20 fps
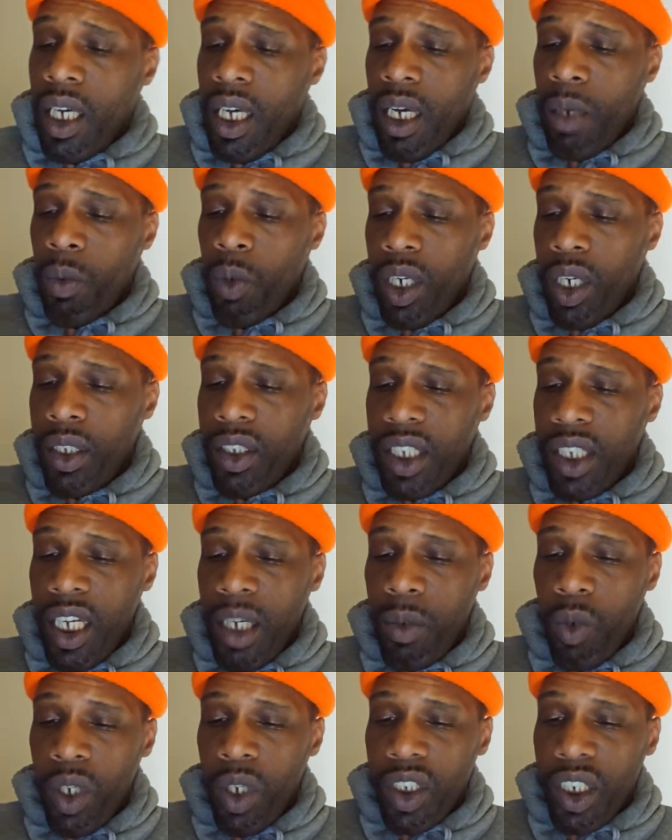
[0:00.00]
And what it
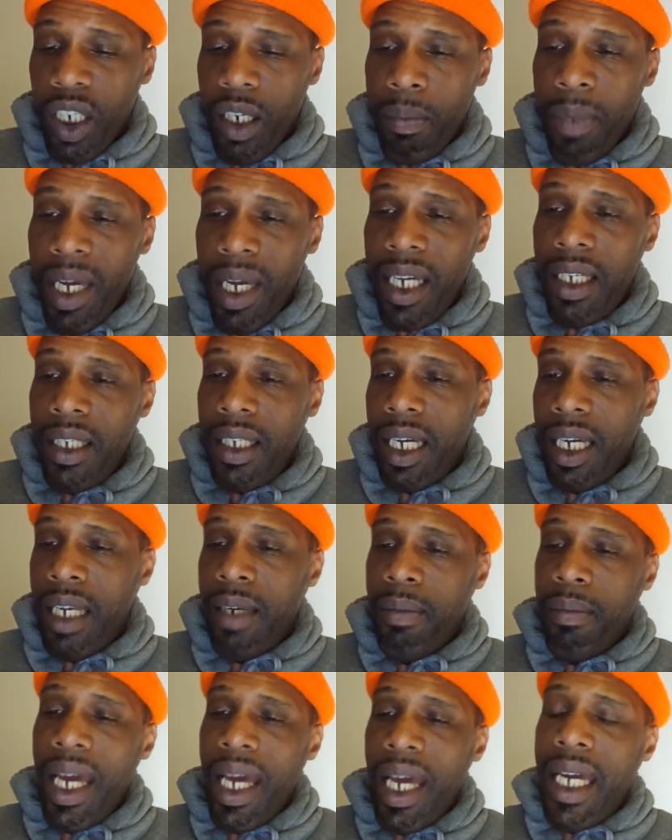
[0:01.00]
did was it made
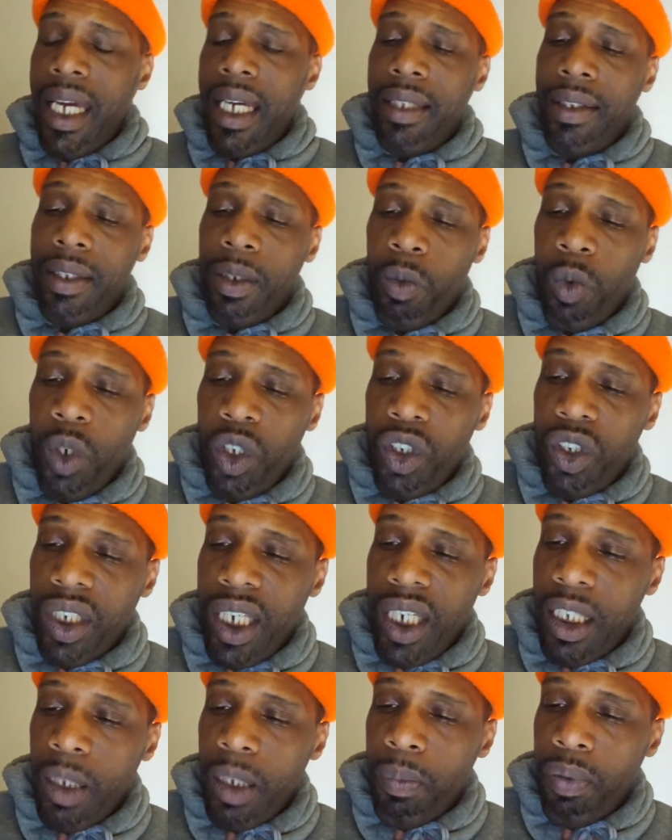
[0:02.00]
the what's the
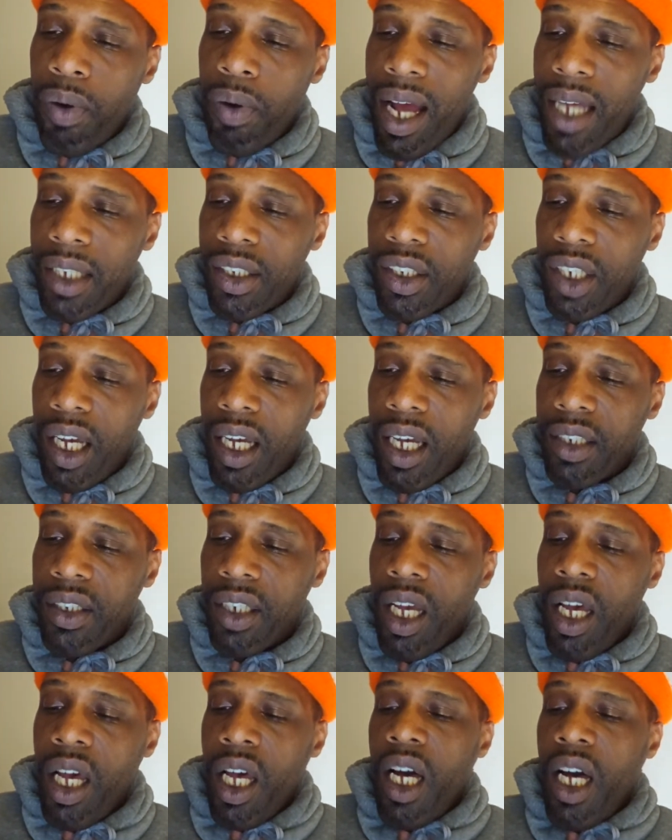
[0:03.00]
name, the
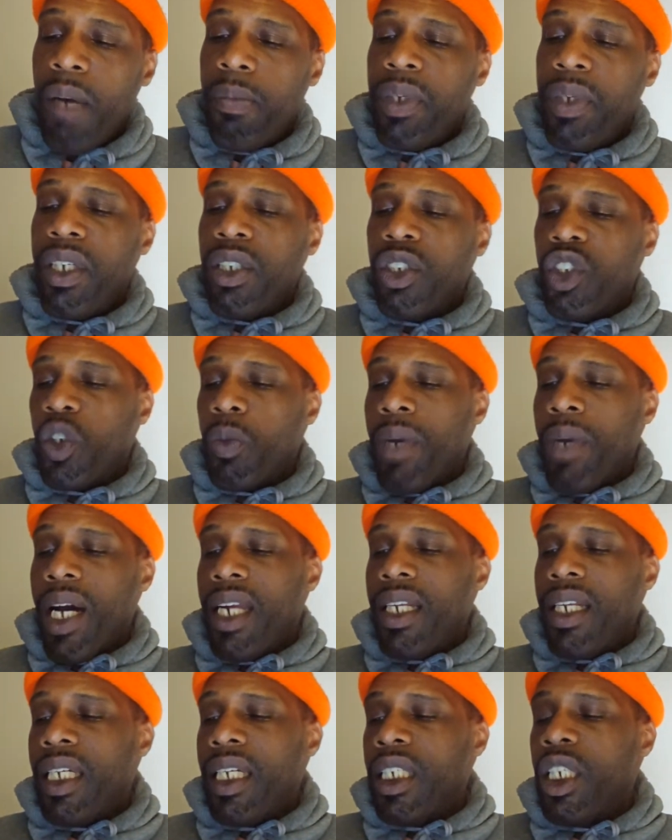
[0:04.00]
process of being
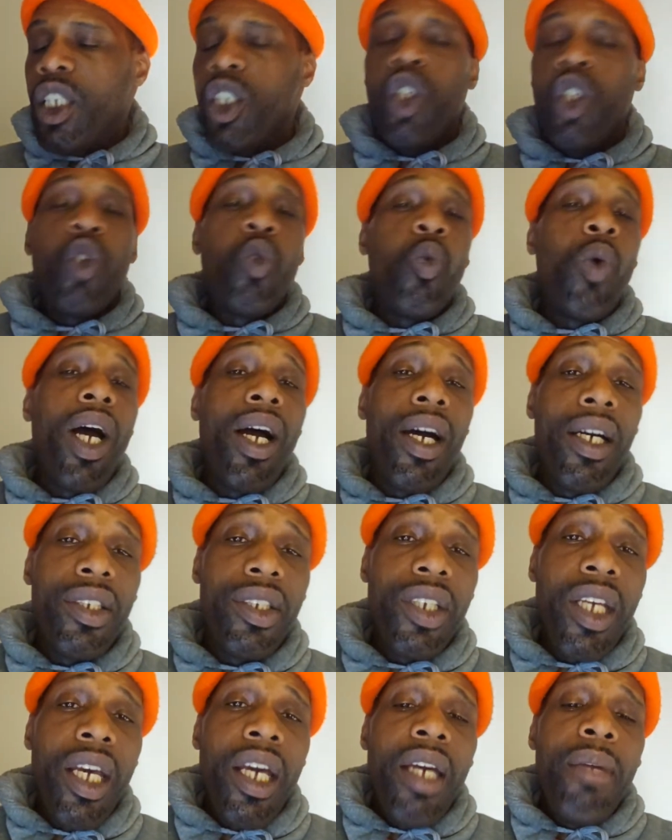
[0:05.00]
somebody in the
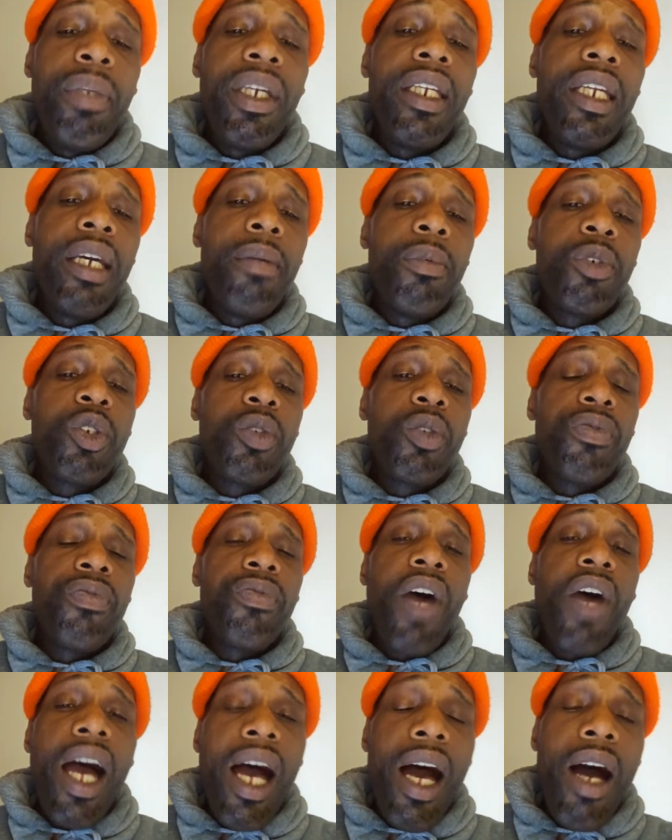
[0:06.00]
US being able to
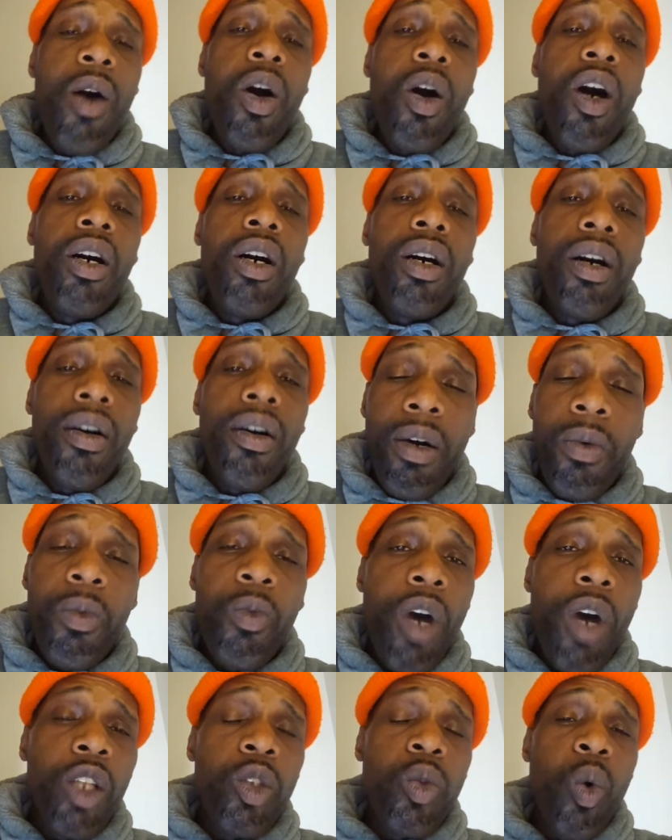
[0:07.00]
file
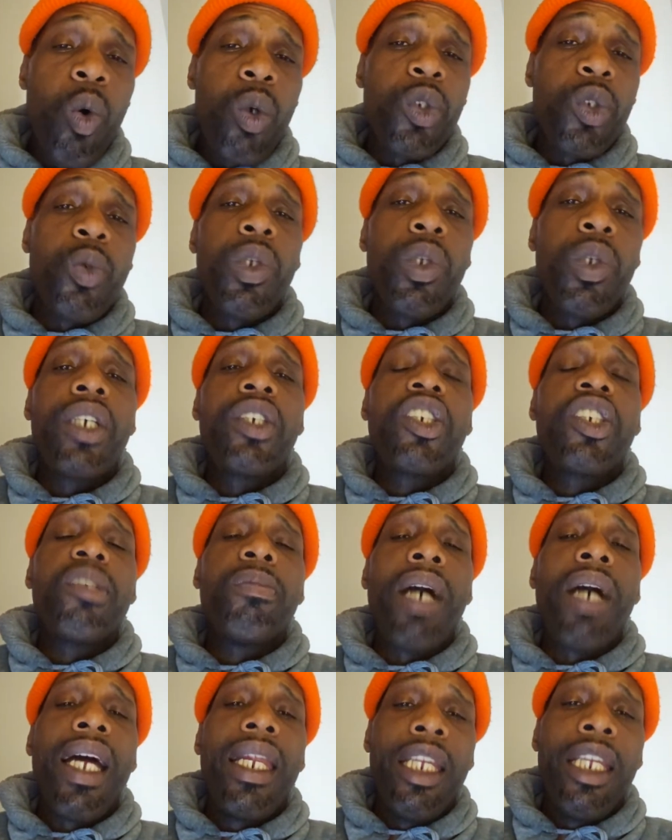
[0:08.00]
a lawsuit against
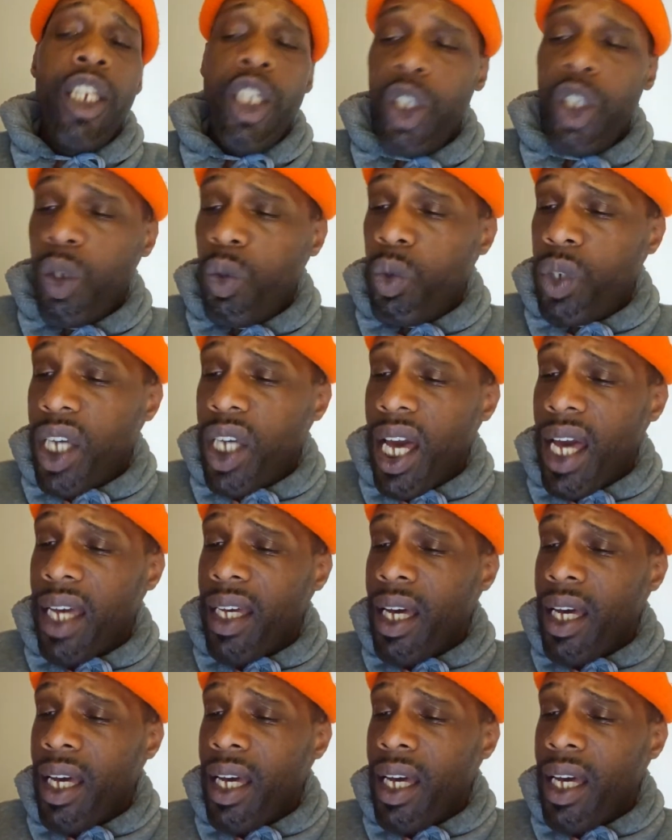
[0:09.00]
somebody in the UK.